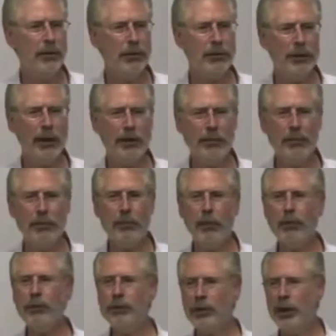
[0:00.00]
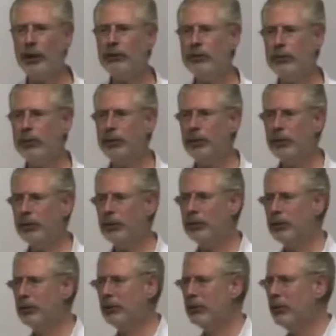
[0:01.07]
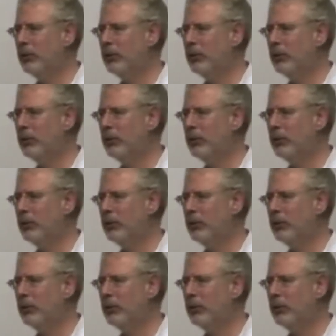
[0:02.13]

was that most entrepreneurs,